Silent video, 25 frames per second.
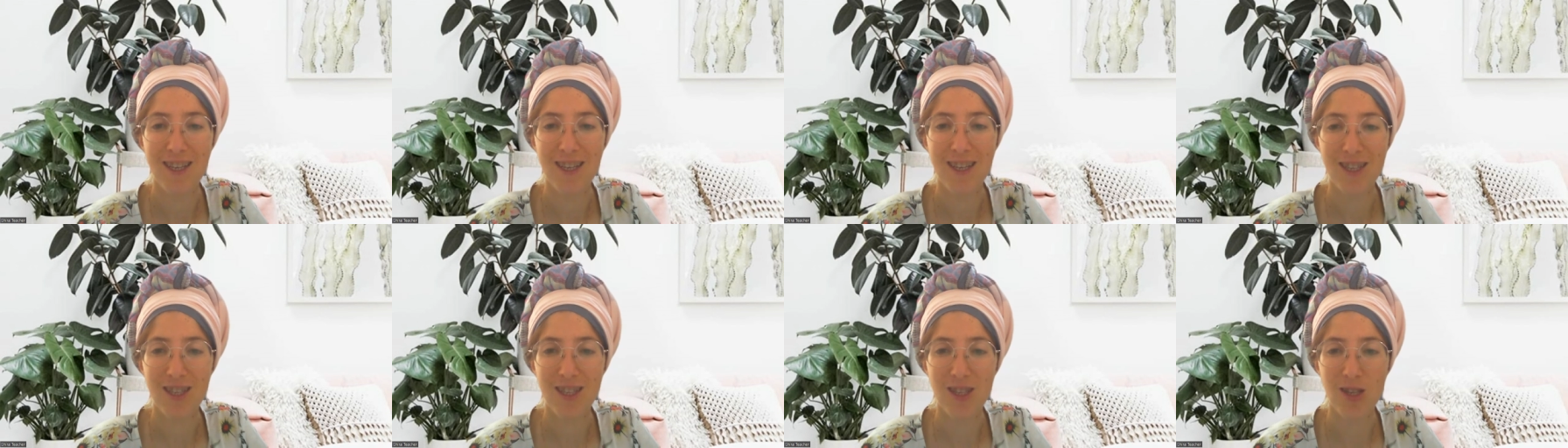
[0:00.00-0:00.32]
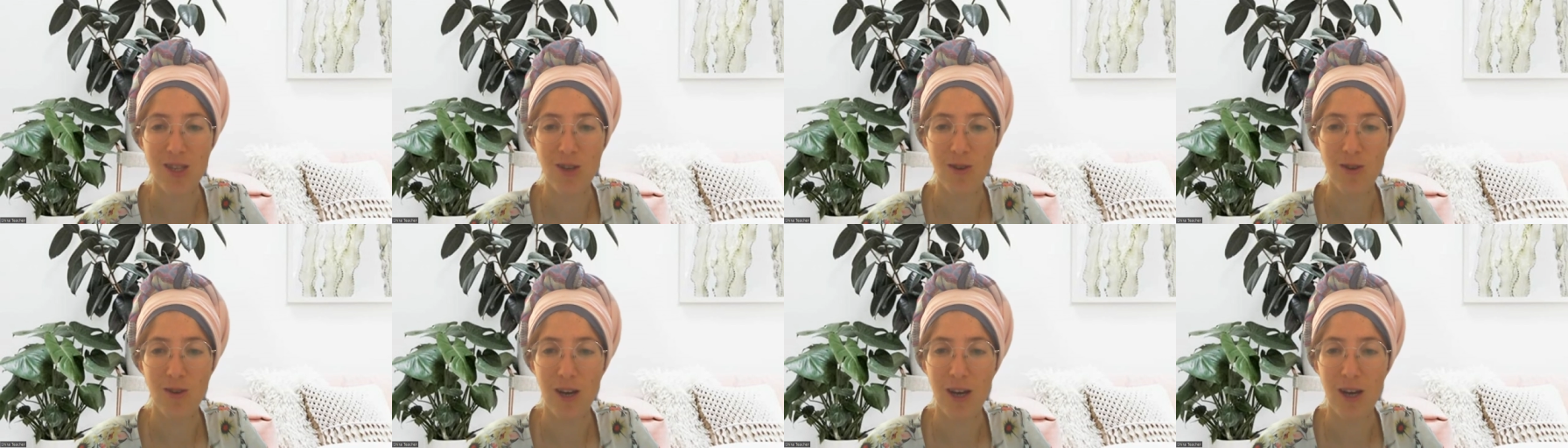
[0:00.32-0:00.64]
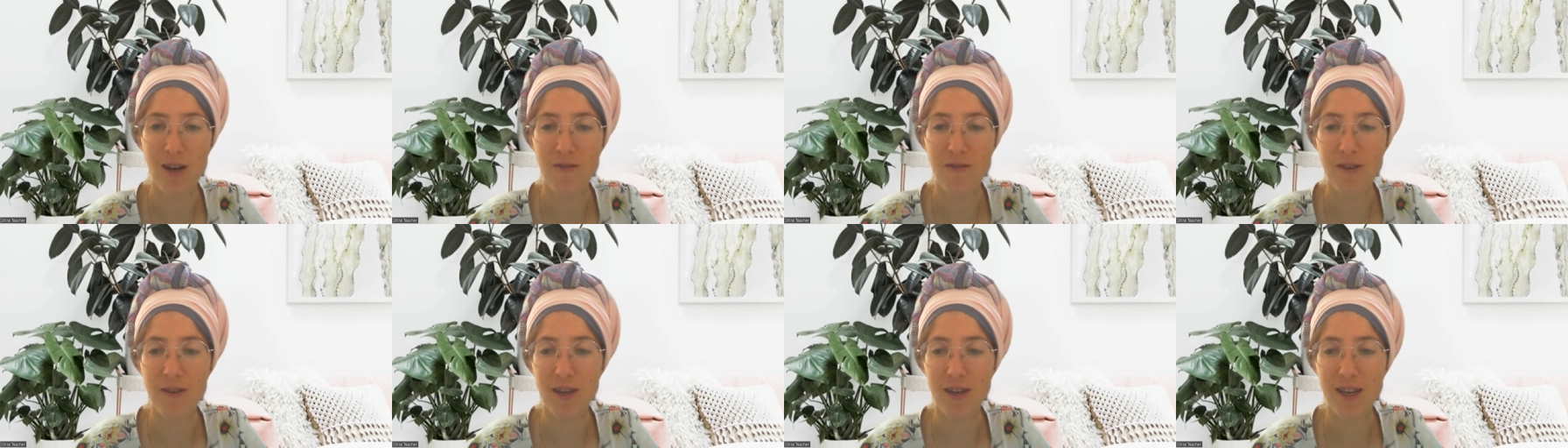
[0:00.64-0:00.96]
So
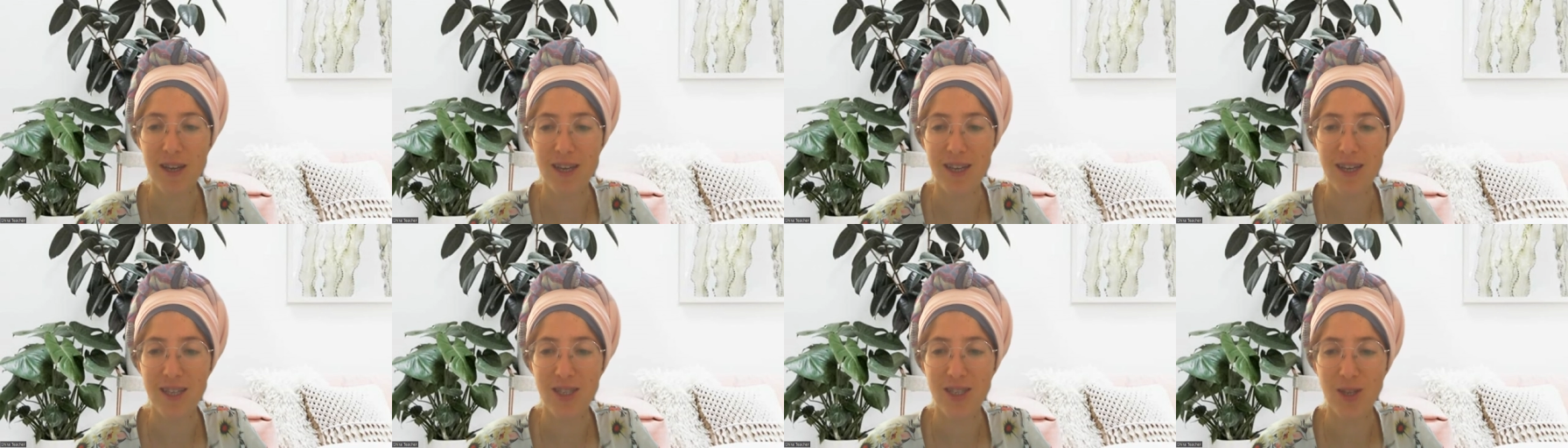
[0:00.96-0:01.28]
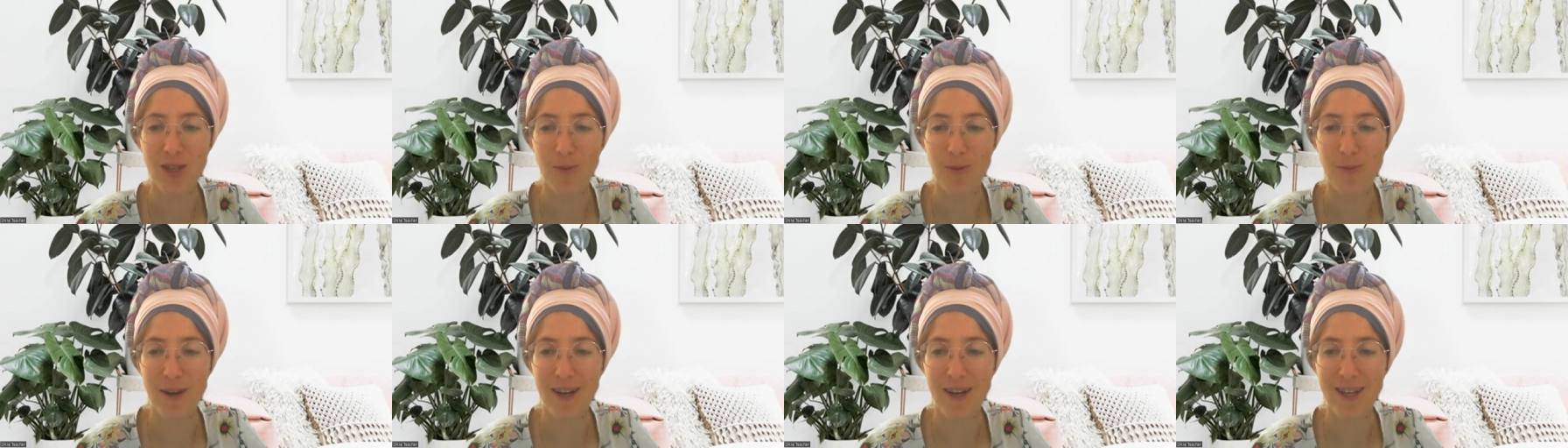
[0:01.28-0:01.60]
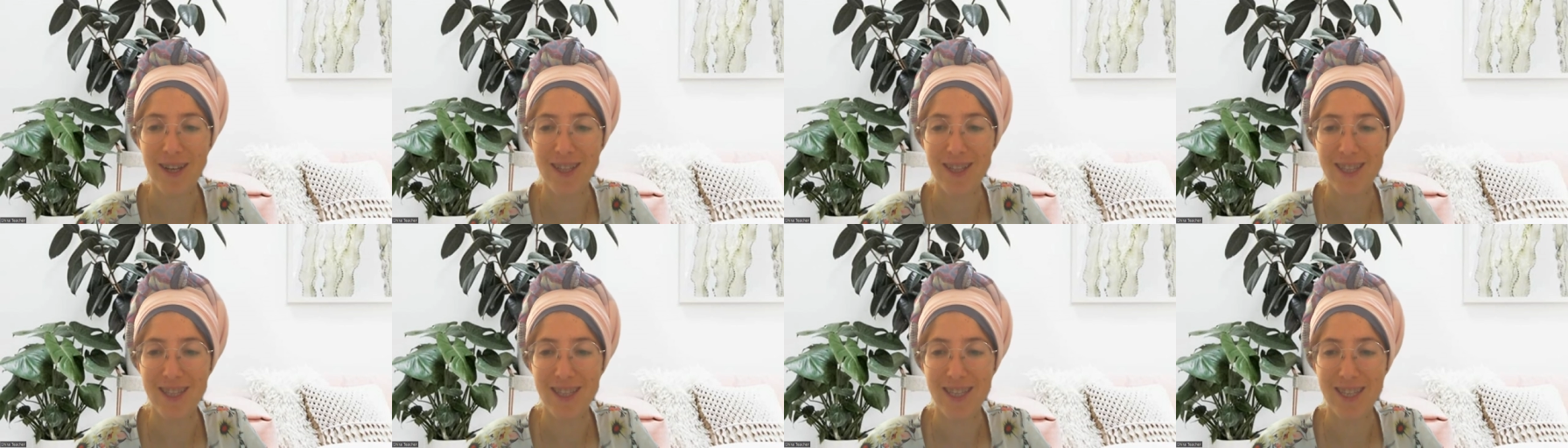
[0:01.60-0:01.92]
have a great
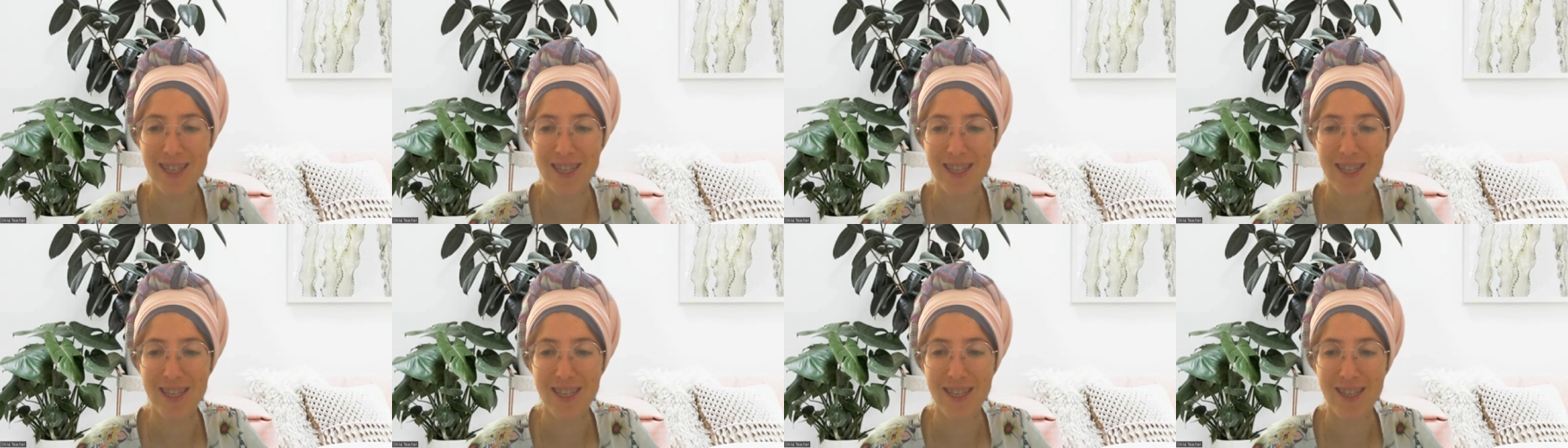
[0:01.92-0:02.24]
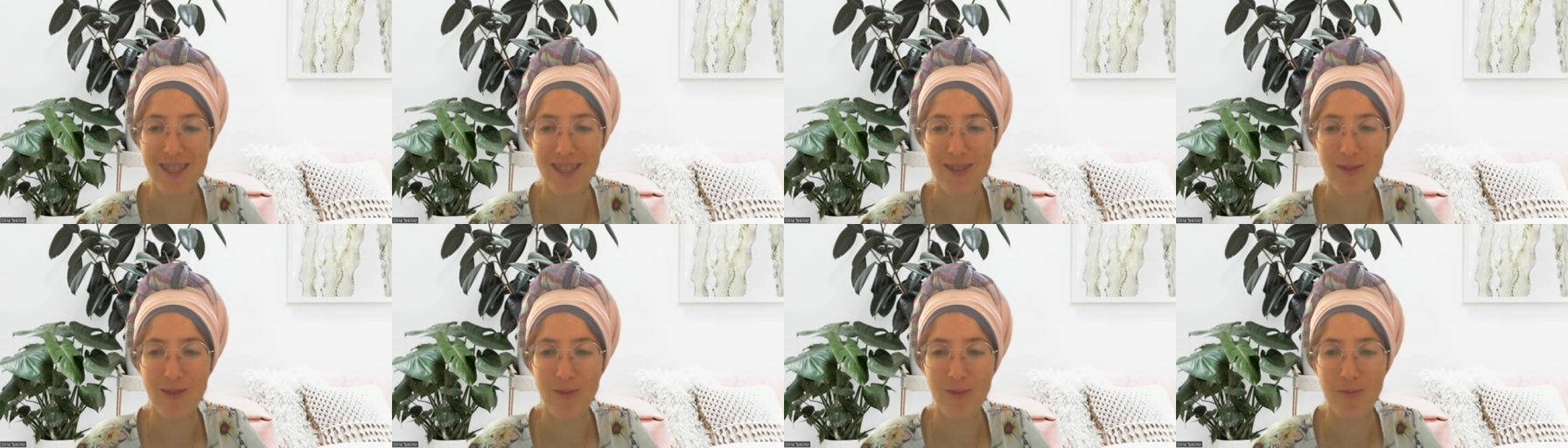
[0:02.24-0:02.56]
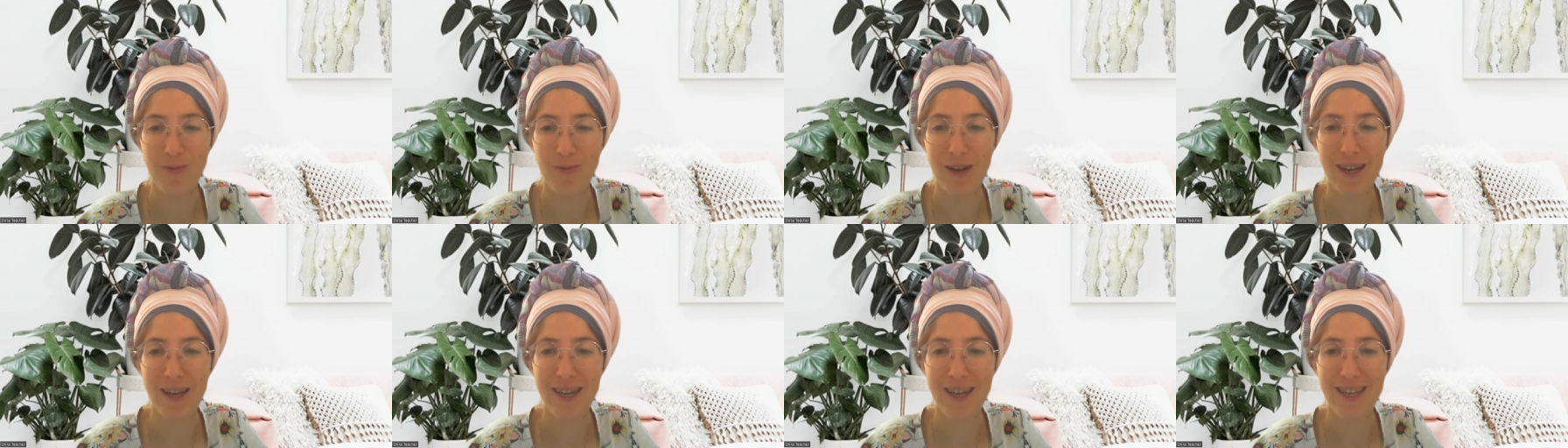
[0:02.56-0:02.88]
Shabbat.
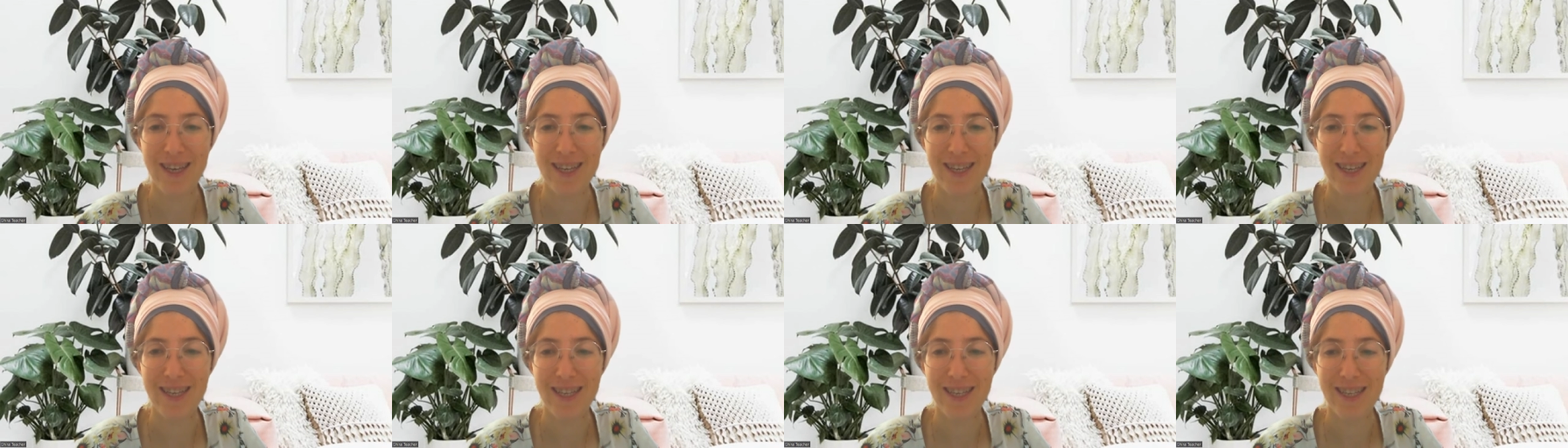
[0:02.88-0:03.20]
Bye.